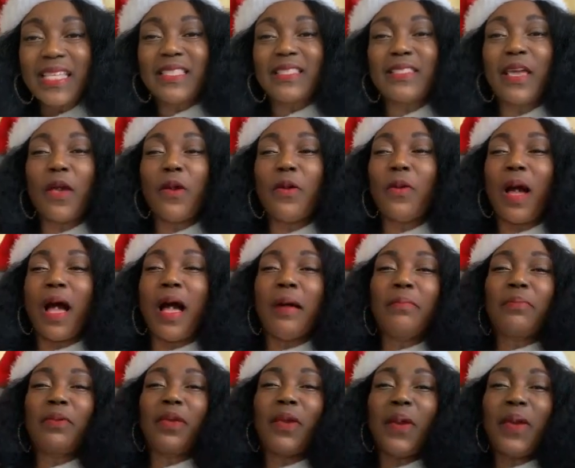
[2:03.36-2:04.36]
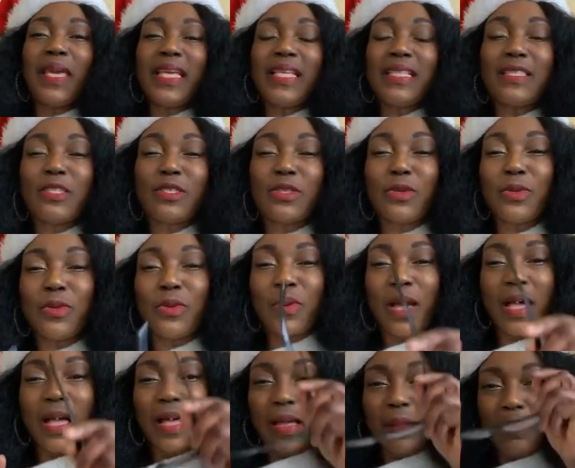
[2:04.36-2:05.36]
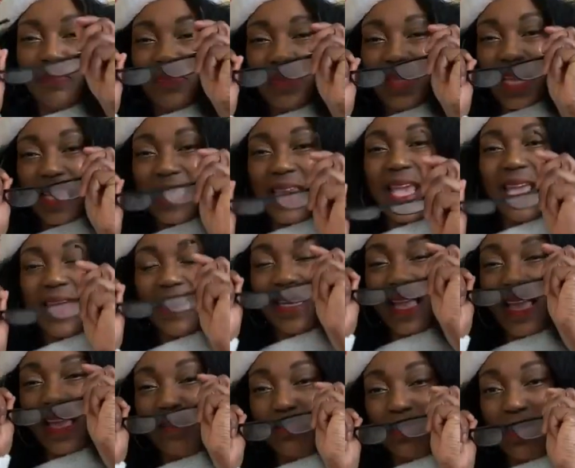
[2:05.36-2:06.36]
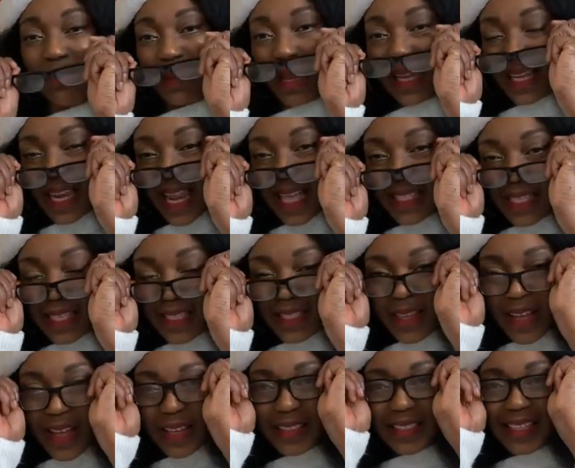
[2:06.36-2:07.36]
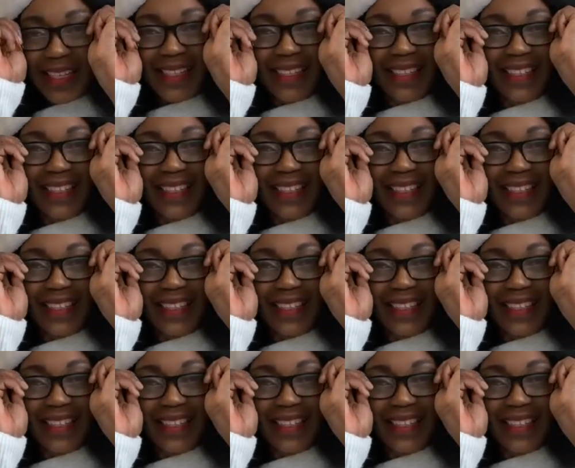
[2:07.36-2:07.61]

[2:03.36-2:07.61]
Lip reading: So I'm going to, again, I have to have my glasses on.